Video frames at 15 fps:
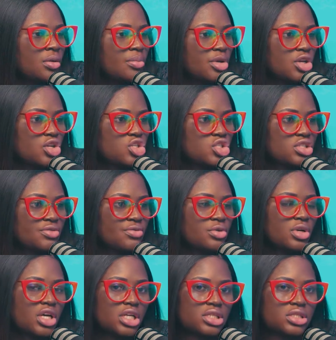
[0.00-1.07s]
Because if you
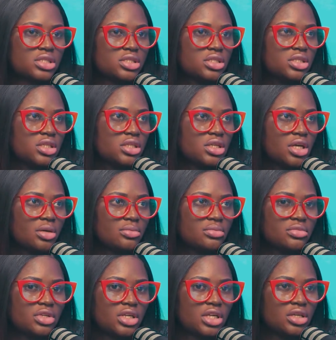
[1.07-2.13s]
look at the
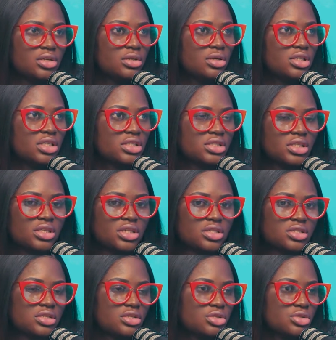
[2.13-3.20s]
landlord and
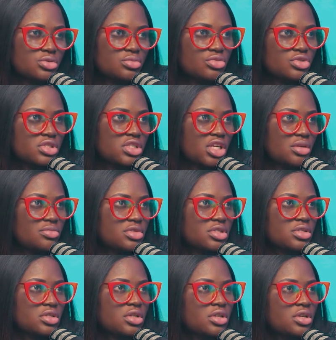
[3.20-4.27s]
tenants issue, most
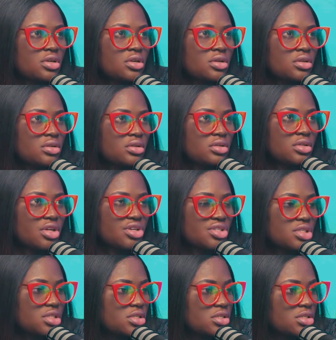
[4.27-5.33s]
times
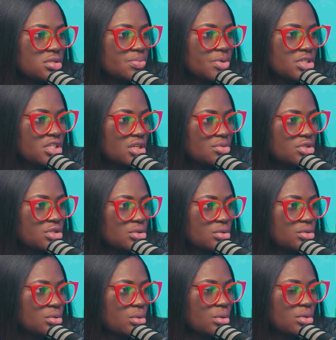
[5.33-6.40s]
there's this
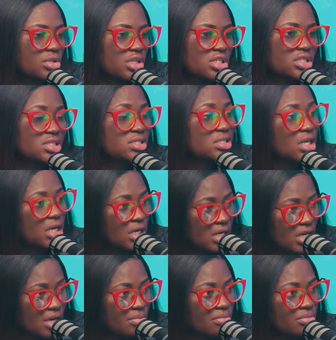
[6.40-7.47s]
perception or there's this
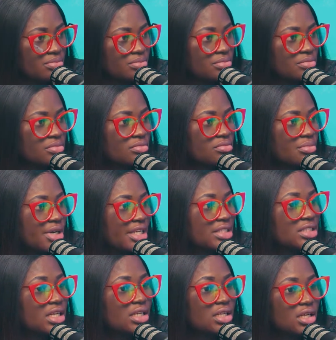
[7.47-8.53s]
claim by
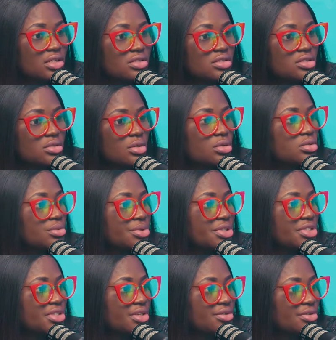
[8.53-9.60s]
tenants not
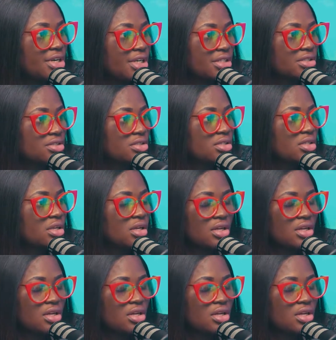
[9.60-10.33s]
knowing their rights.